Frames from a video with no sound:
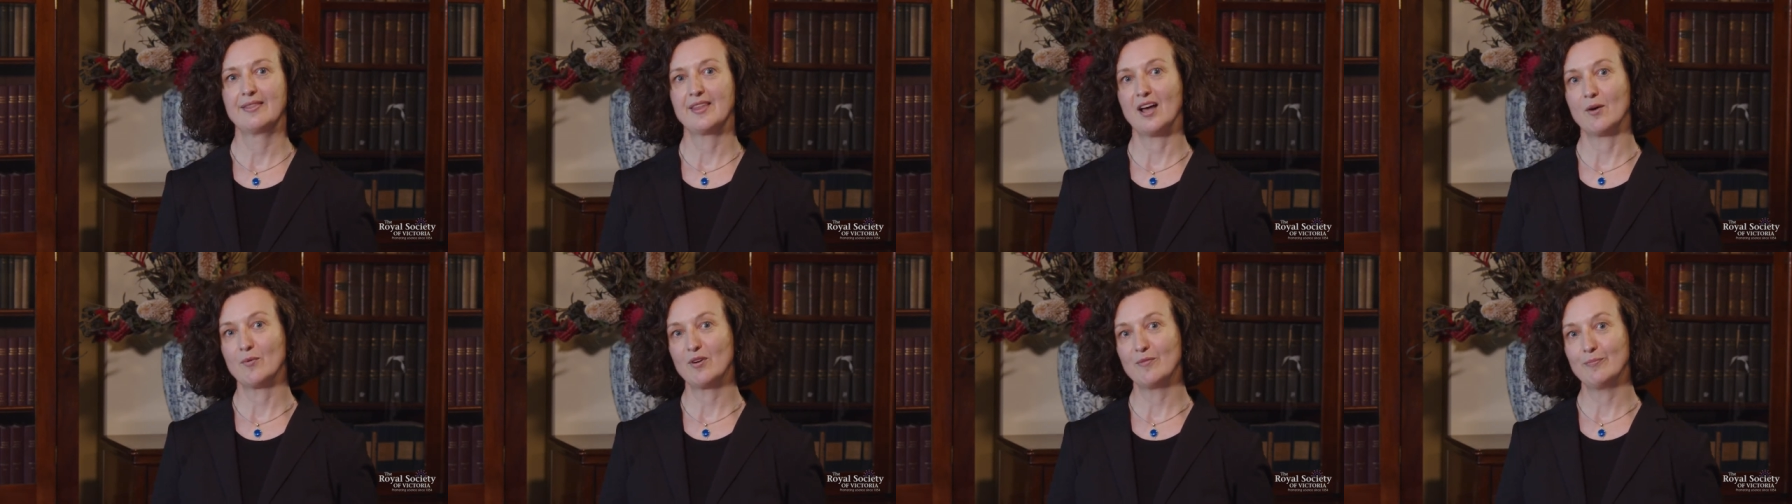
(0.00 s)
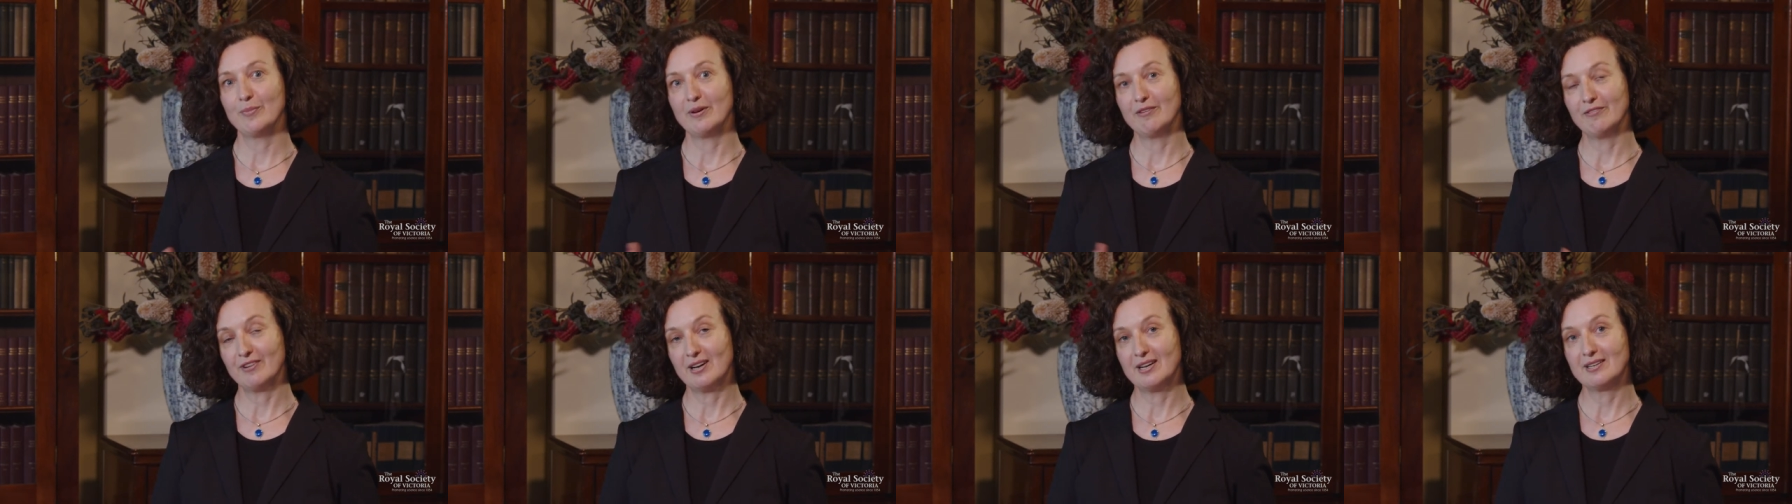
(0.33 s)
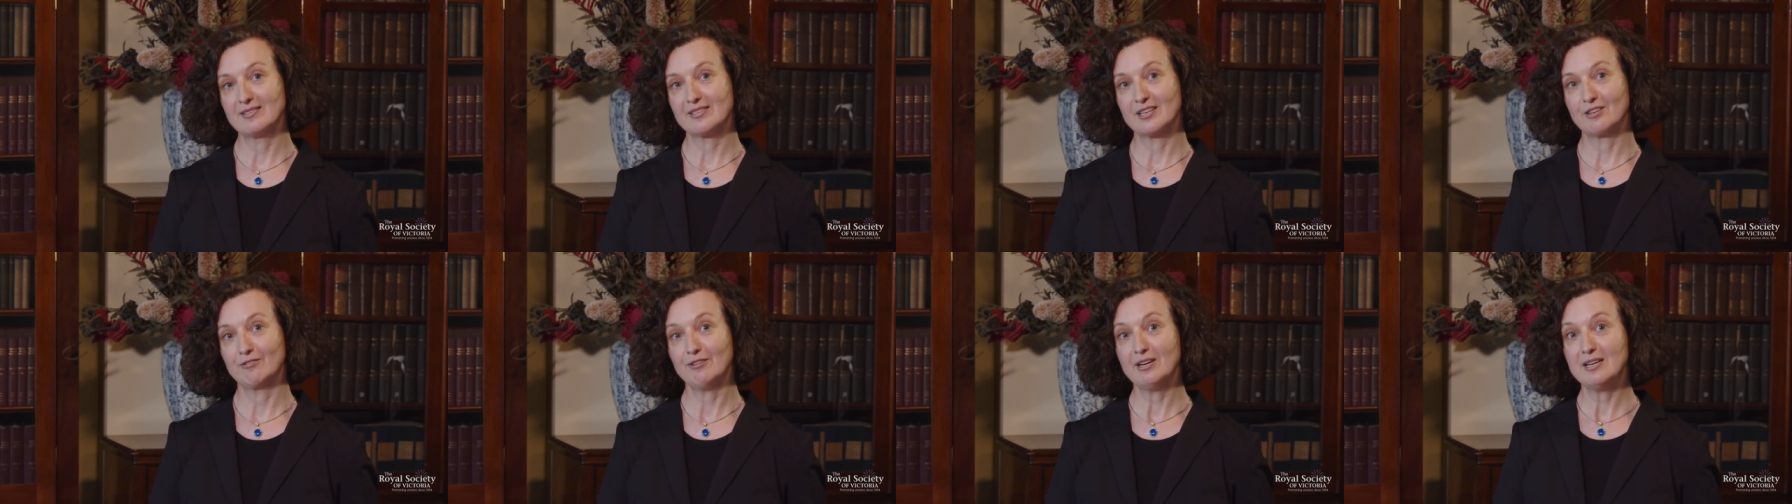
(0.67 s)
that we've been
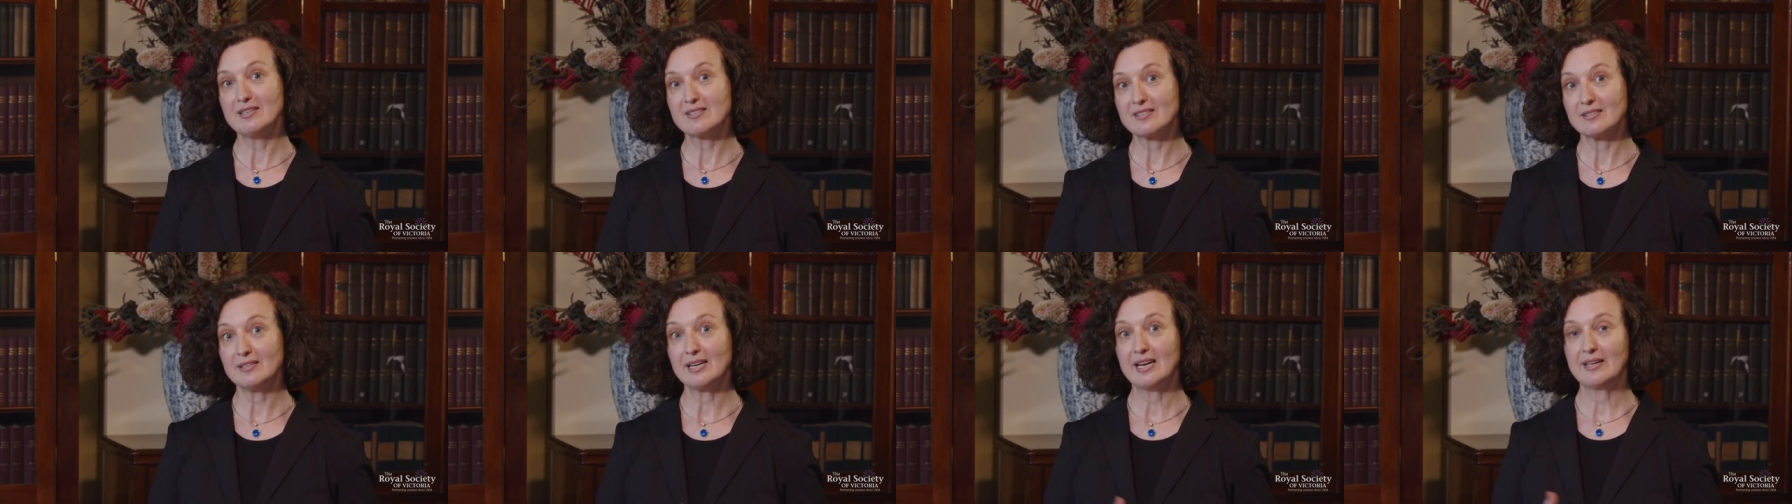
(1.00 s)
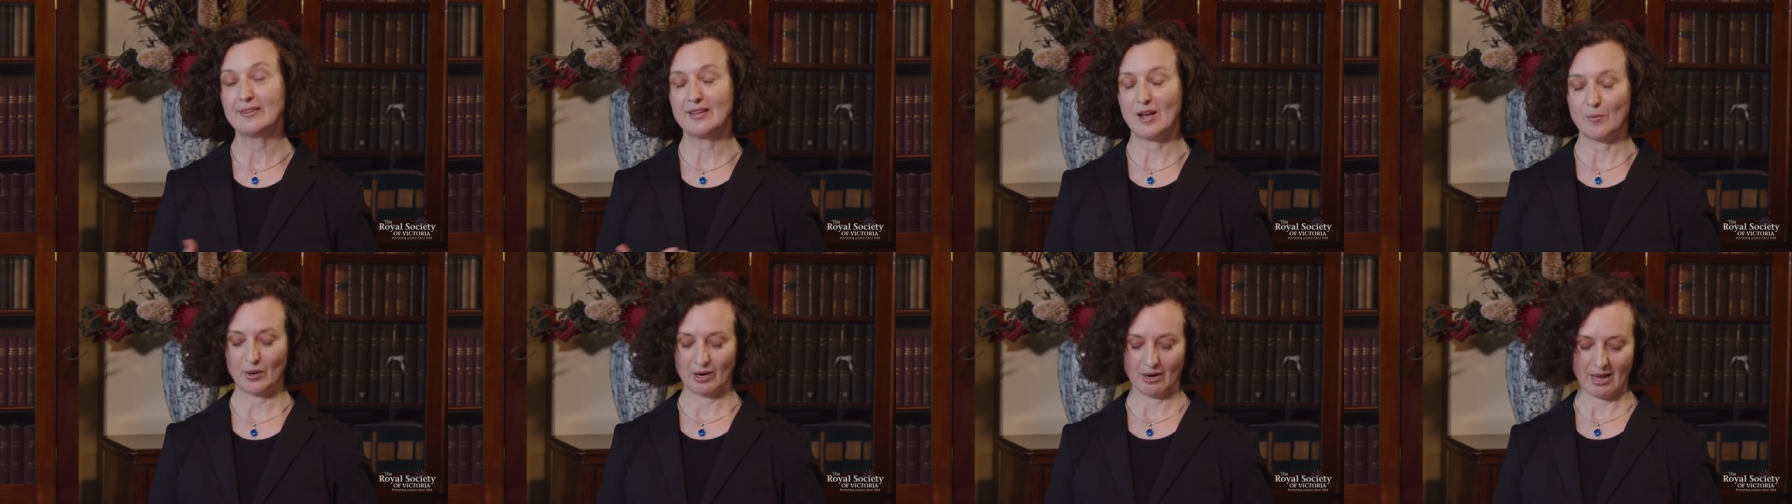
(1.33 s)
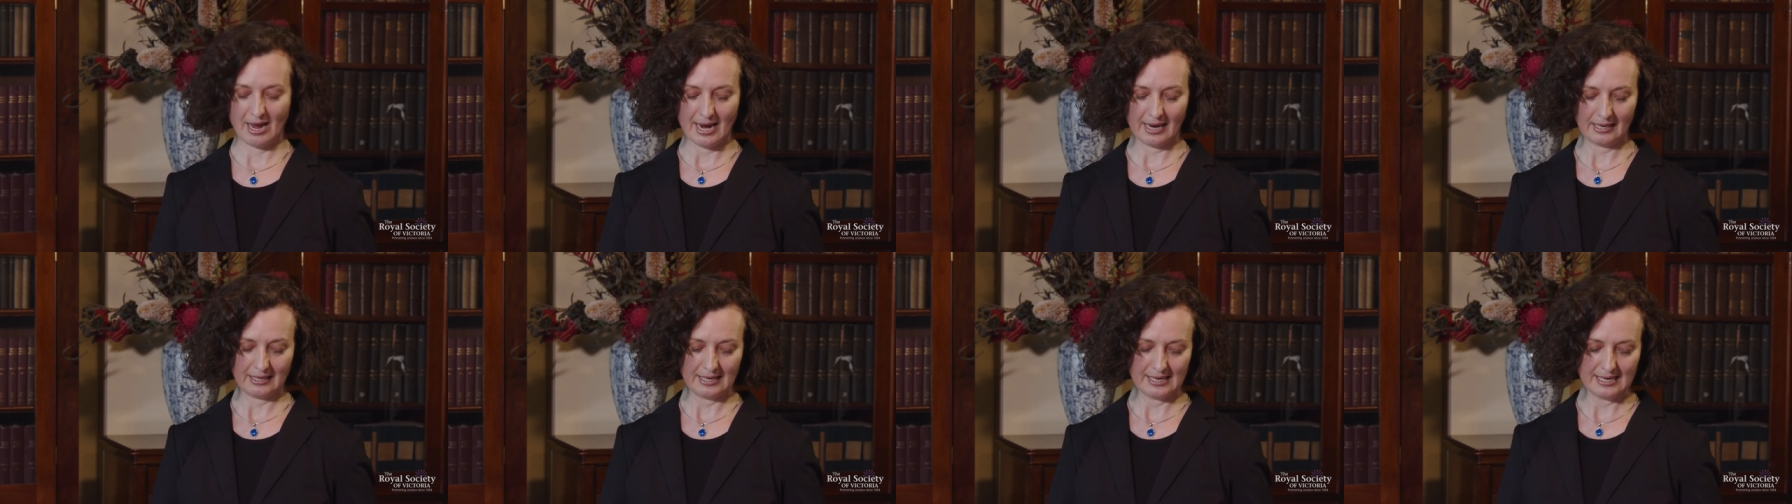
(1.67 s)
facing recently and that we're
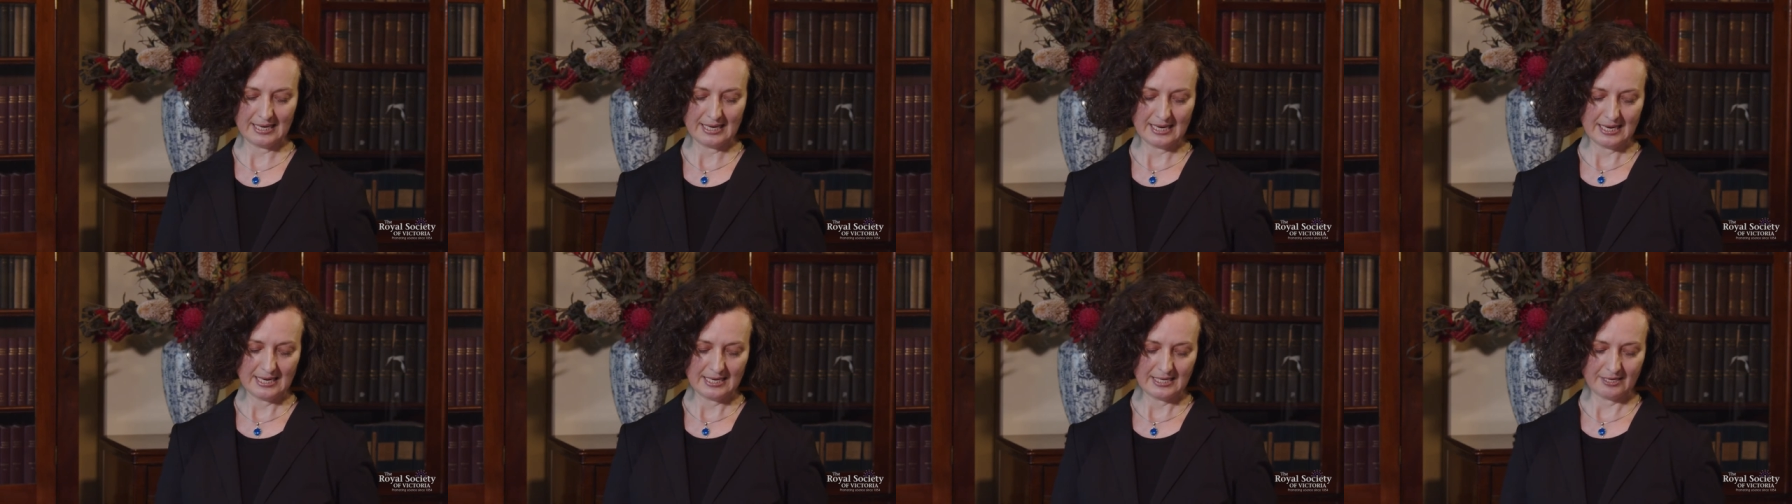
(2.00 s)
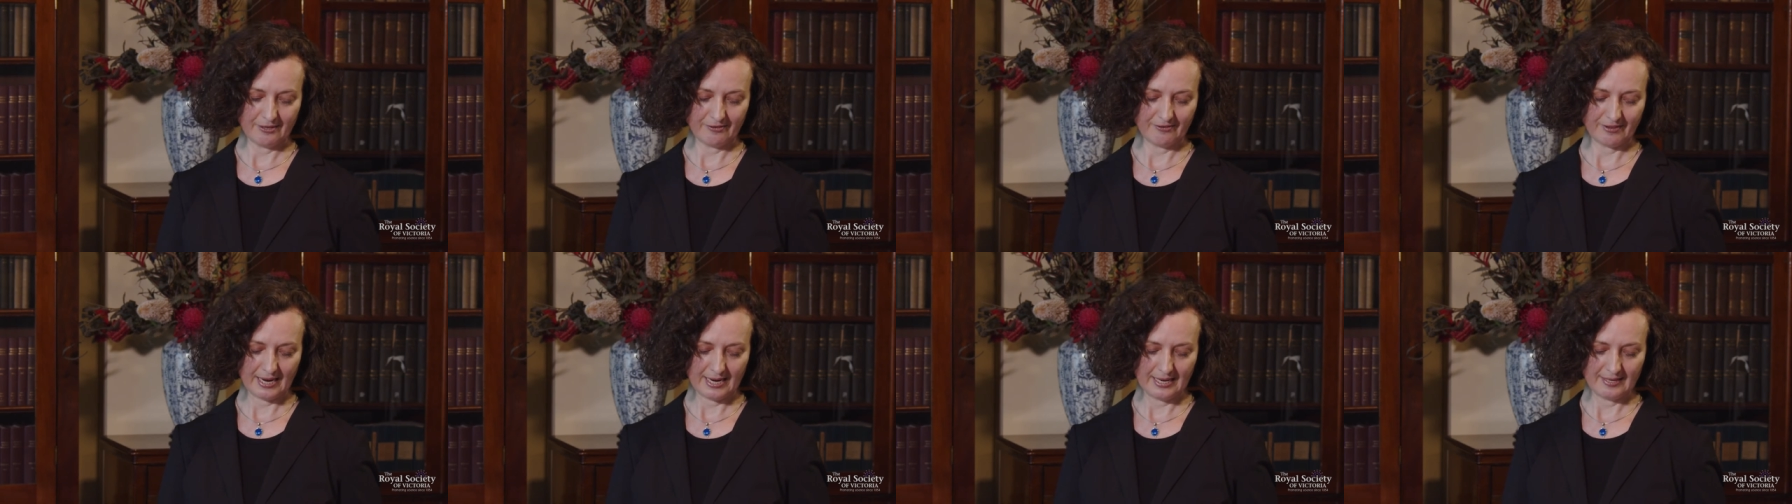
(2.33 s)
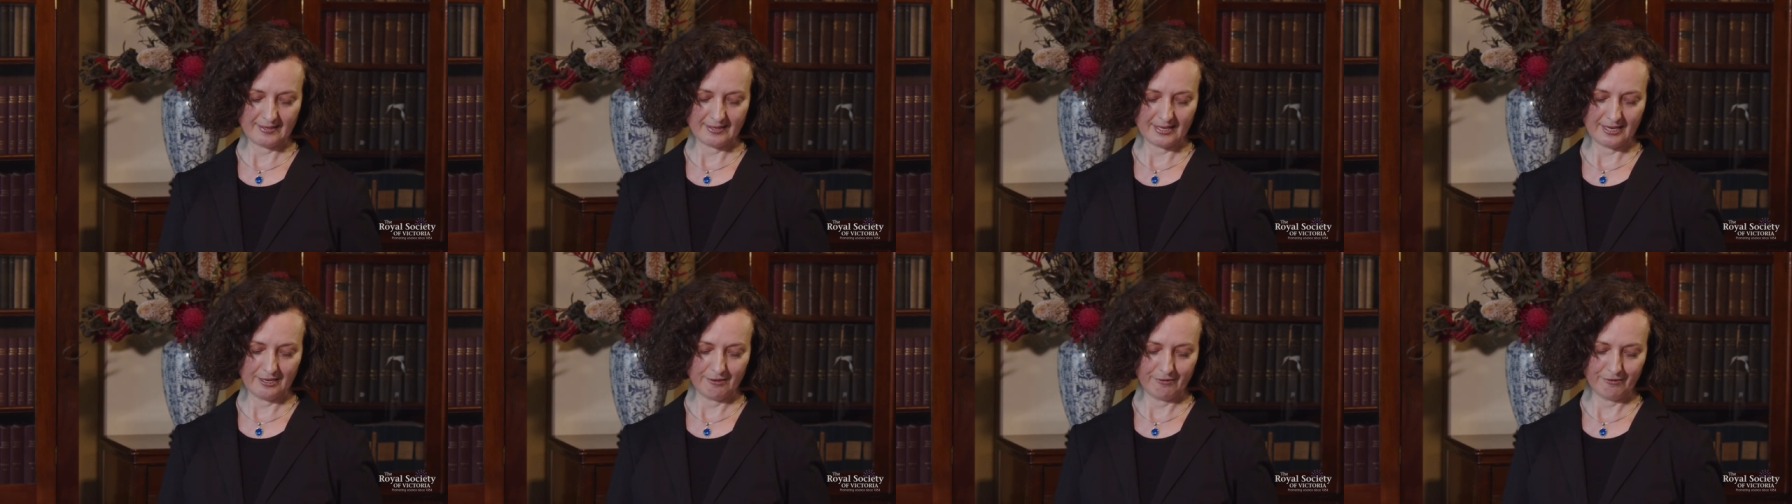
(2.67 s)
likely to
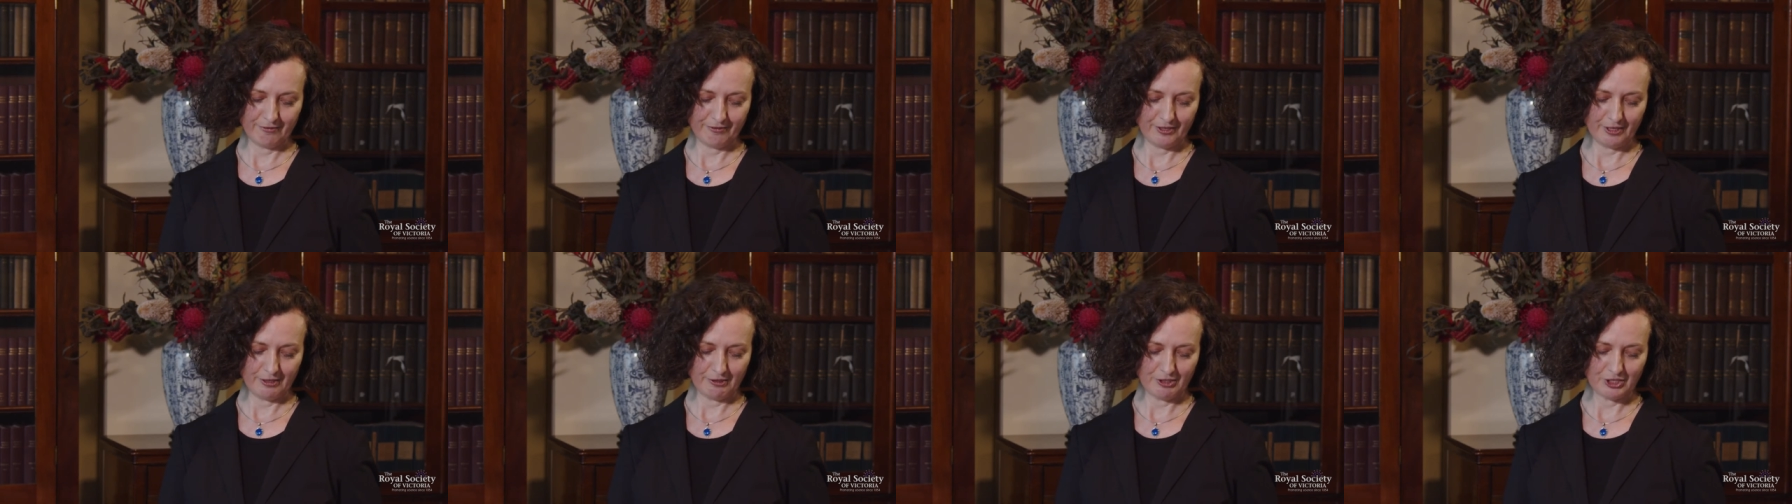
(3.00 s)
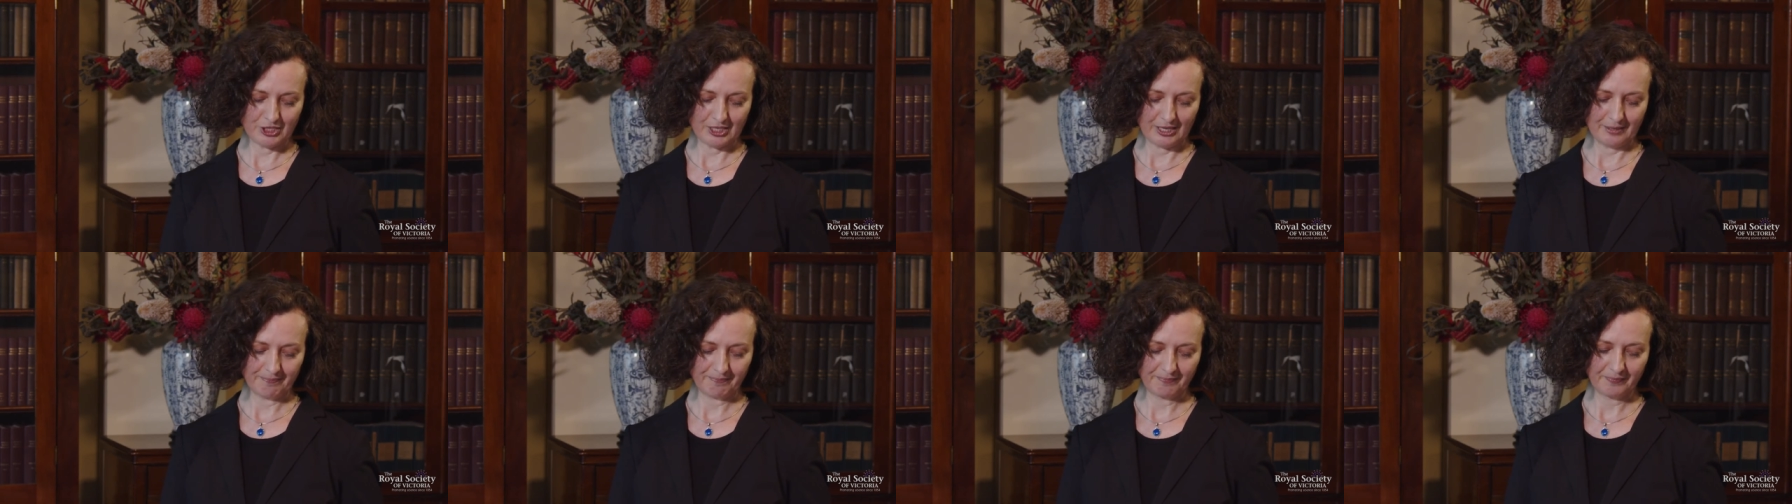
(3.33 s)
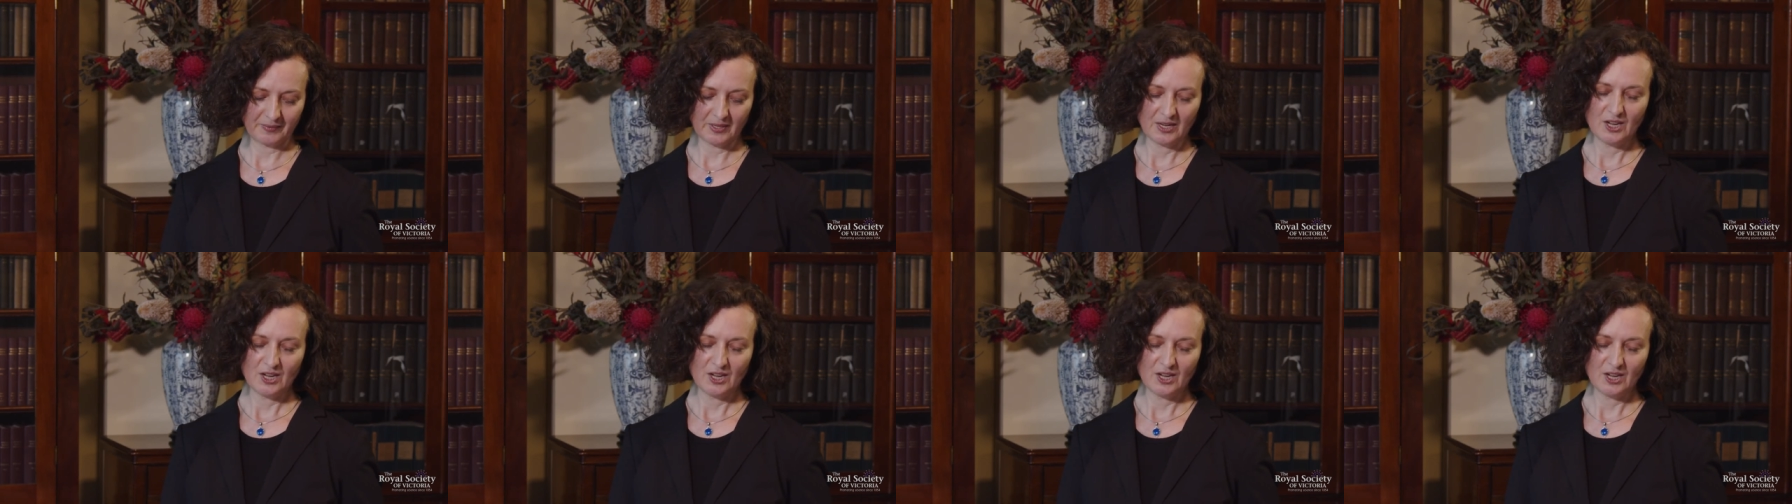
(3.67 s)
face in future.